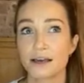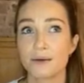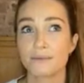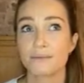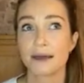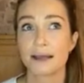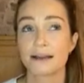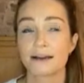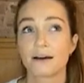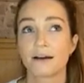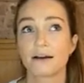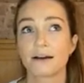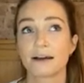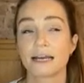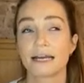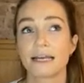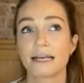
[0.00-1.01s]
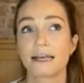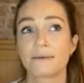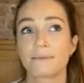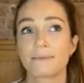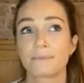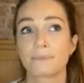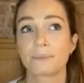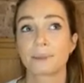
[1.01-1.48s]
meant I
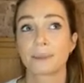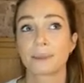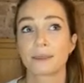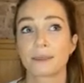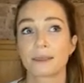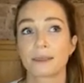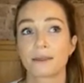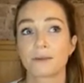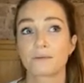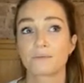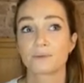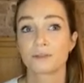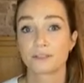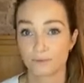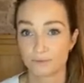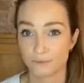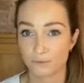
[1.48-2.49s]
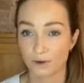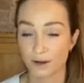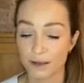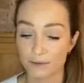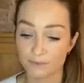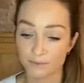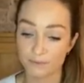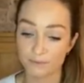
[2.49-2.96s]
was
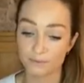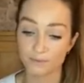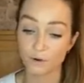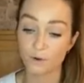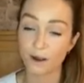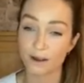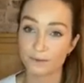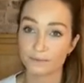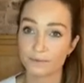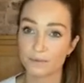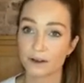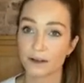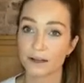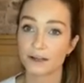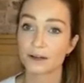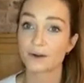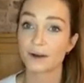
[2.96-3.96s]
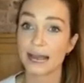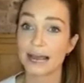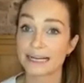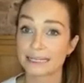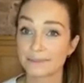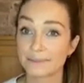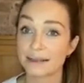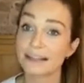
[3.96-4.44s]
quite, you know, I
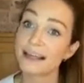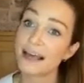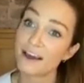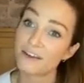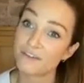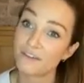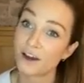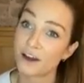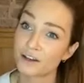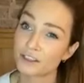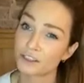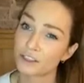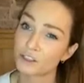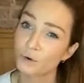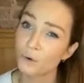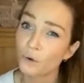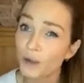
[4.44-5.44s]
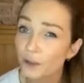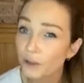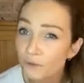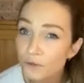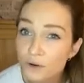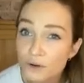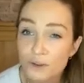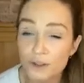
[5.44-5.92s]
had to be there for her to talk her
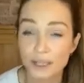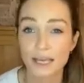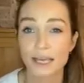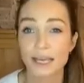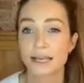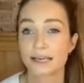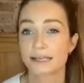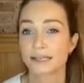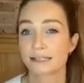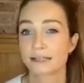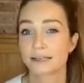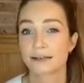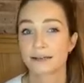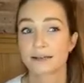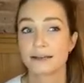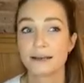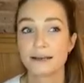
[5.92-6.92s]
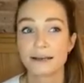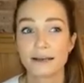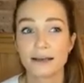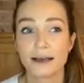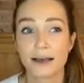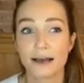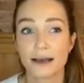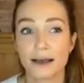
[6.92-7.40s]
through things. And
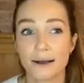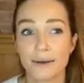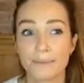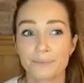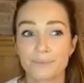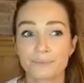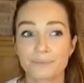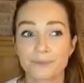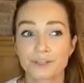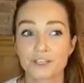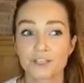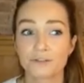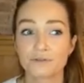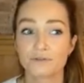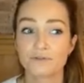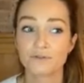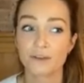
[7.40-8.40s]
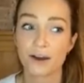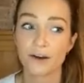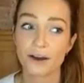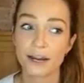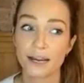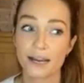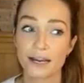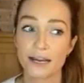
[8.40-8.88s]
she was
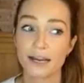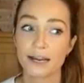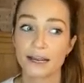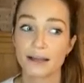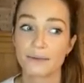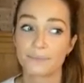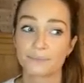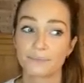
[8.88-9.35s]
very